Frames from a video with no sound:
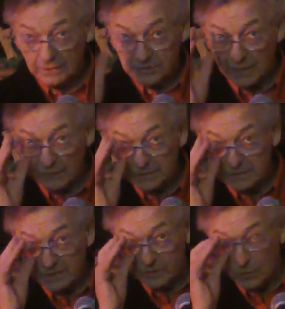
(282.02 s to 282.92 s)
Jerry
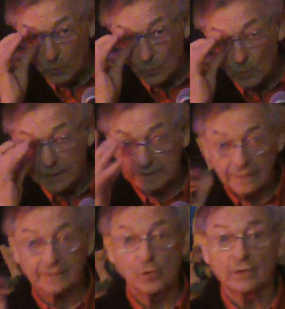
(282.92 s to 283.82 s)
did write
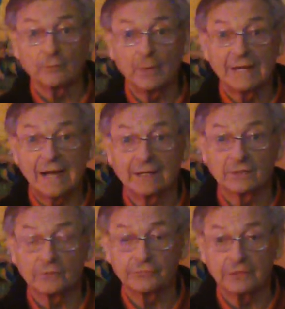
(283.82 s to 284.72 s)
an
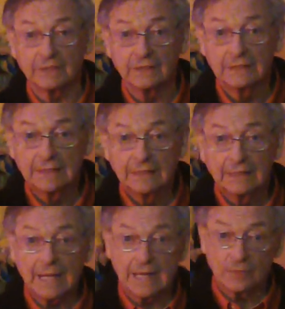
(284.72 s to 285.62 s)
autobiography,
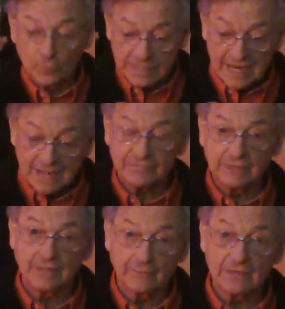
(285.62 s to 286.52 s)
and we have it
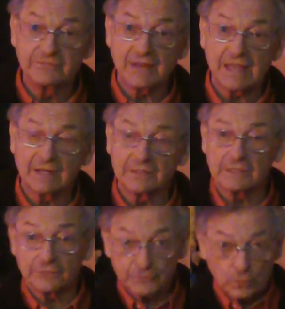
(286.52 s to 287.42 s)
here at Vanity.
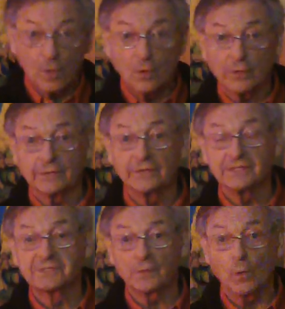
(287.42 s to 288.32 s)
If you order
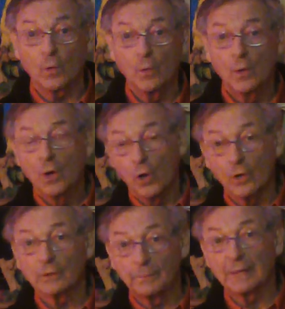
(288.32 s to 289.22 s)
his
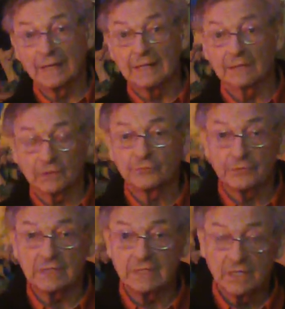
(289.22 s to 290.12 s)

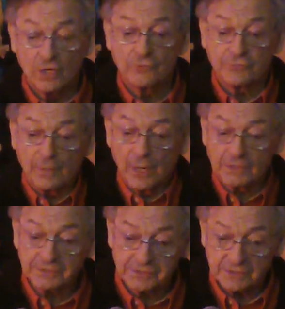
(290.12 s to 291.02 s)
autobiography from
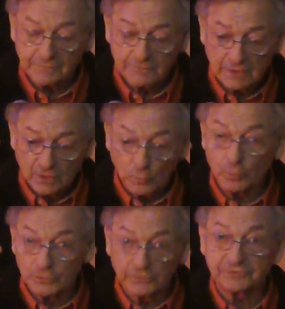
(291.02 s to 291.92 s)
us,
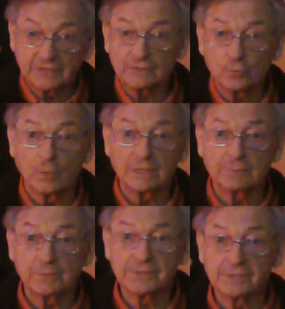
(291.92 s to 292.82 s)
you'll save twenty
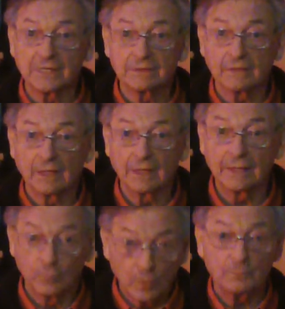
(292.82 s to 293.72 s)
percent,
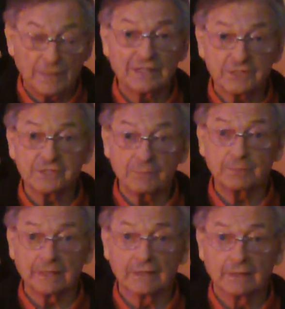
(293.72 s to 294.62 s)
and we'll pay the
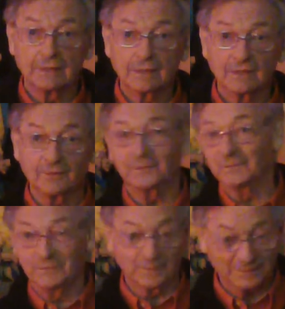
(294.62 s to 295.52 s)
shipping. Oh,
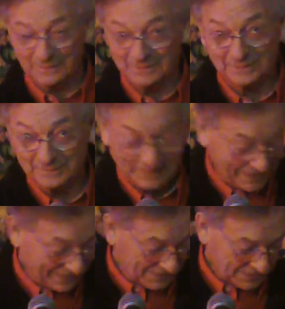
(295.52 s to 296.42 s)
what a deal
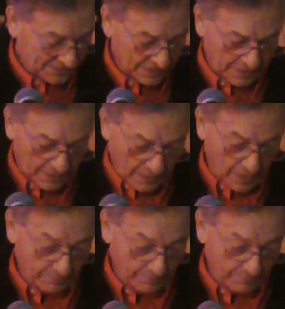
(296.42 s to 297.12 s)
that is. Oh,